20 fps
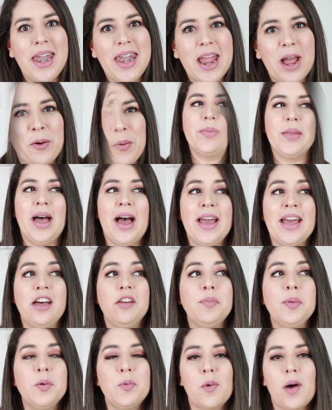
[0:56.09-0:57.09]
Now, I
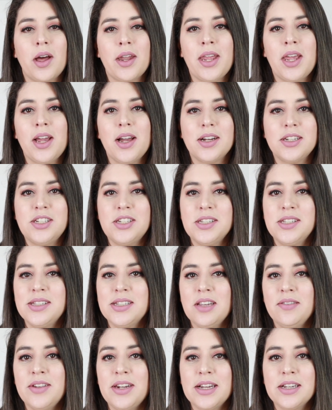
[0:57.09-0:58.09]
have been wanting a G
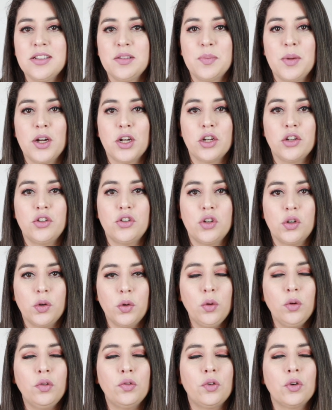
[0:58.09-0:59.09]
seven X Mark
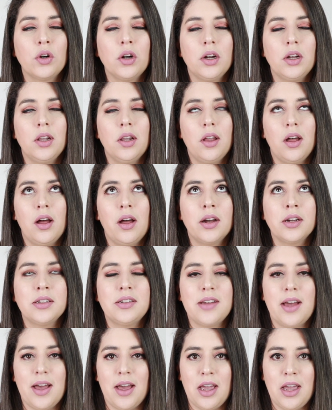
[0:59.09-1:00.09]
two for a long
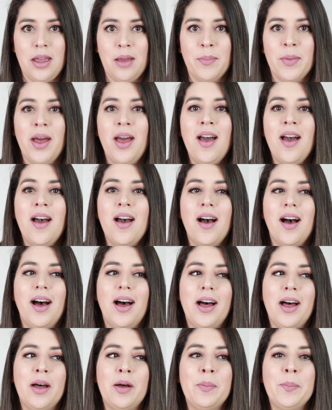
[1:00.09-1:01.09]
time,
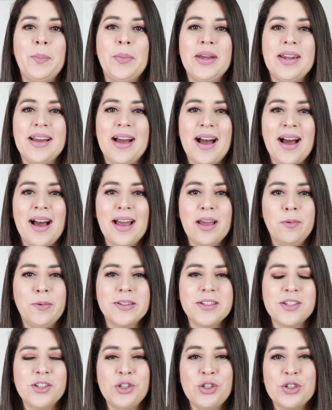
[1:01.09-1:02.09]
um, but I
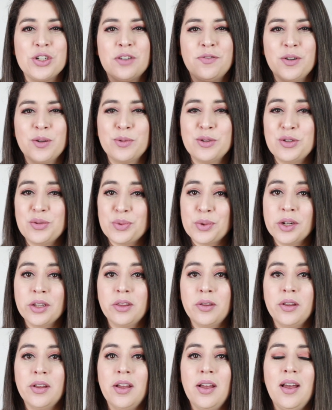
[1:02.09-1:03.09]
wasn't sure if it was
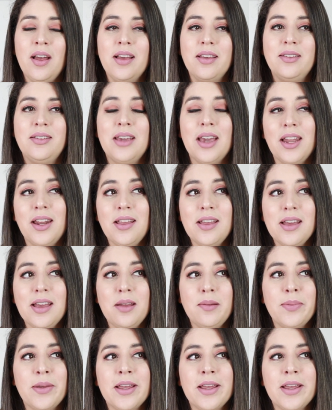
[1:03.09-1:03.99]
worth getting it